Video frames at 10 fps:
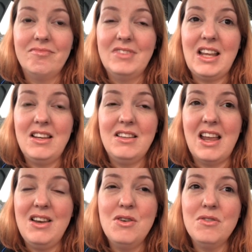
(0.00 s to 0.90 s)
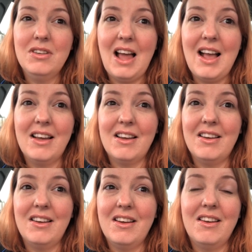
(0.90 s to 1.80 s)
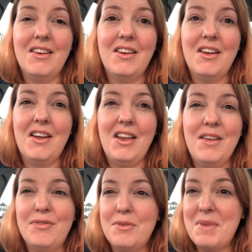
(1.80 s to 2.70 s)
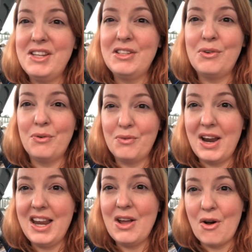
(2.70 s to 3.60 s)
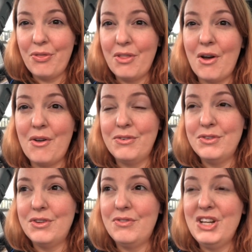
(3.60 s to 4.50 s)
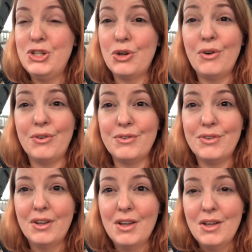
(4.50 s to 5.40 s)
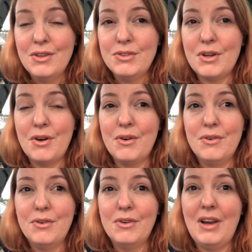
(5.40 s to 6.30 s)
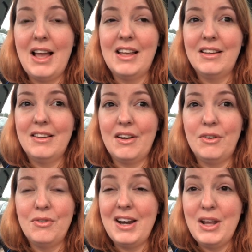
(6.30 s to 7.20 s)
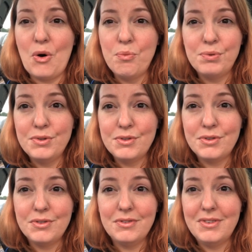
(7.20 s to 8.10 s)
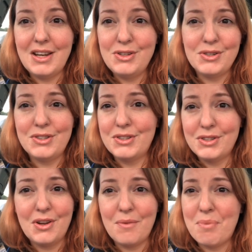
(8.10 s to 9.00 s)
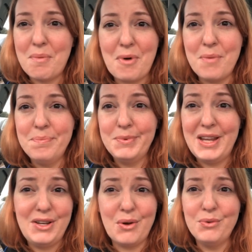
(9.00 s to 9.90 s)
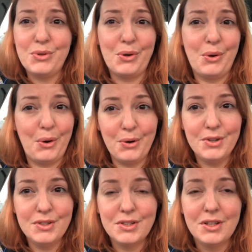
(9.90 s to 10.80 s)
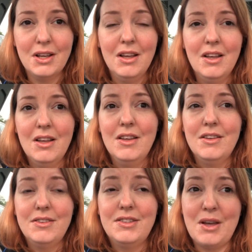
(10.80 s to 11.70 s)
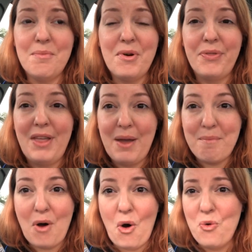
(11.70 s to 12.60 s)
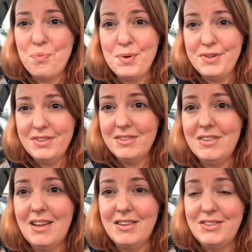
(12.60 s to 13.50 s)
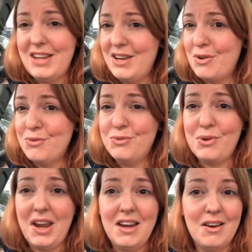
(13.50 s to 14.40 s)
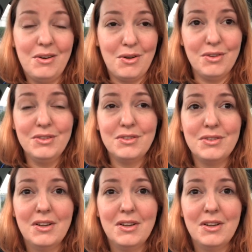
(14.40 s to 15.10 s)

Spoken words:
they look like inflammation already on the return. So like they're already opened, they just pop up. They don't hurt. Some of them open, they don't drain a lot,